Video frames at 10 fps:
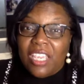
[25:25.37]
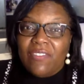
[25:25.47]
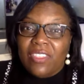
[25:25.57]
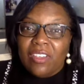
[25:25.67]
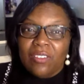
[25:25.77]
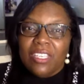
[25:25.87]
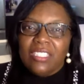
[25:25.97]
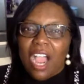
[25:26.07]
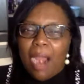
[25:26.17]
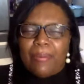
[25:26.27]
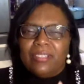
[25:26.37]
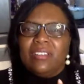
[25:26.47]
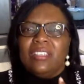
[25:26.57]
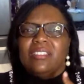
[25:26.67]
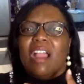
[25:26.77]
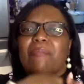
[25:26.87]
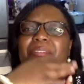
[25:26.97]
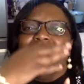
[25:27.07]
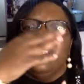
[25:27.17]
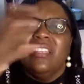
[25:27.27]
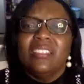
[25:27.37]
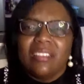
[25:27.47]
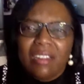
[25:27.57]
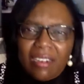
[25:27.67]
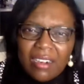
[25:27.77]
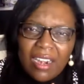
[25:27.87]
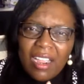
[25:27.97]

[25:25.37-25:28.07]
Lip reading: even though these opportunities are presented to her